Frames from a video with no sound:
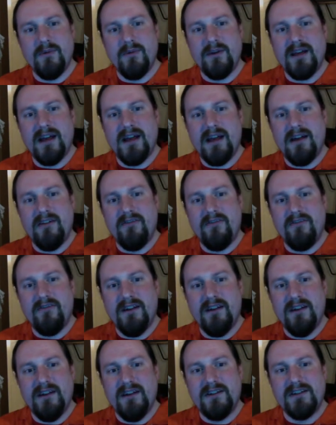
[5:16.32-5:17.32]
we have
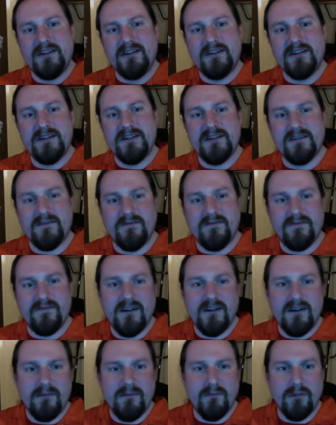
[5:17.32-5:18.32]
touches of
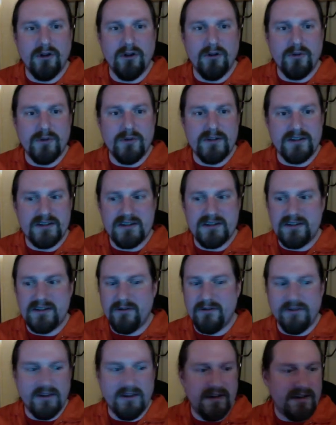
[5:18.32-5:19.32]
blue which are
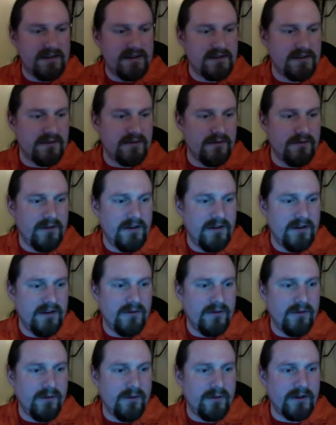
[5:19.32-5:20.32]
still there. So
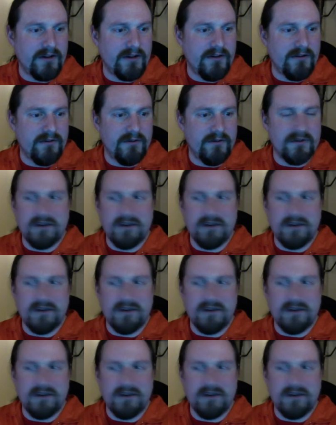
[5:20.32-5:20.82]
what we can do